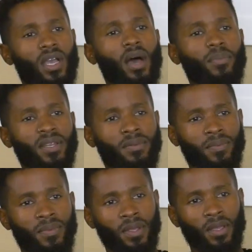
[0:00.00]
Gottman.
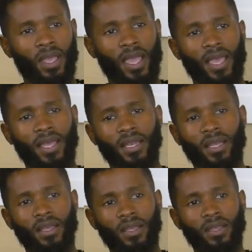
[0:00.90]
And oh,
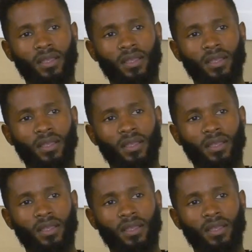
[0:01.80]
yeah, the